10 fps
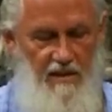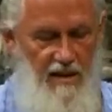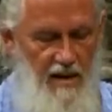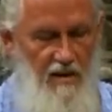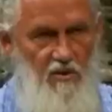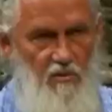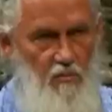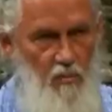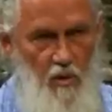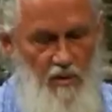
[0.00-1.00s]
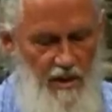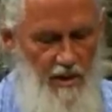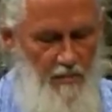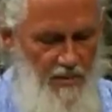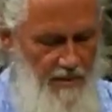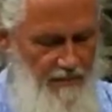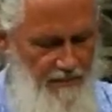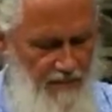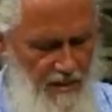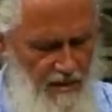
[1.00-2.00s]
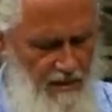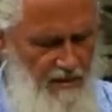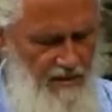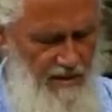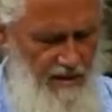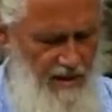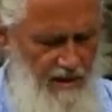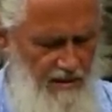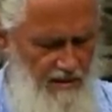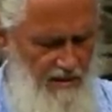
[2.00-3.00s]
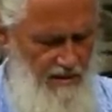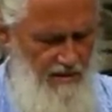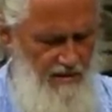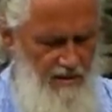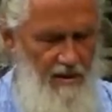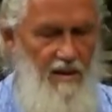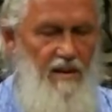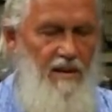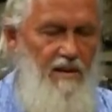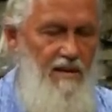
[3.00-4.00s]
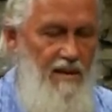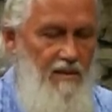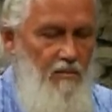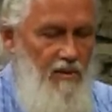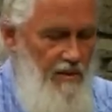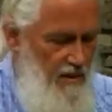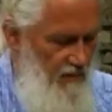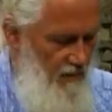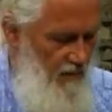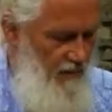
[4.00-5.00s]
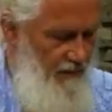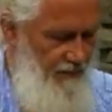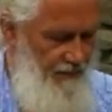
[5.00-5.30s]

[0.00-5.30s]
The guy who woke up is the guy that we're looking for.